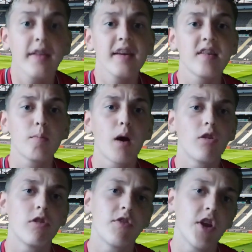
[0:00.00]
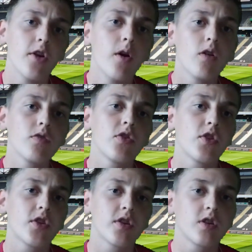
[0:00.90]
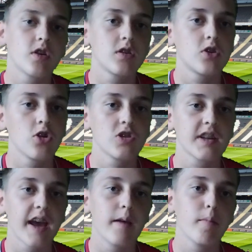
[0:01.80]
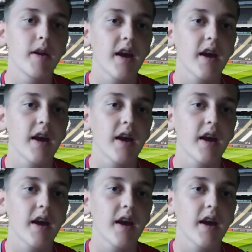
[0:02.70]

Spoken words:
This is my review of the Dons game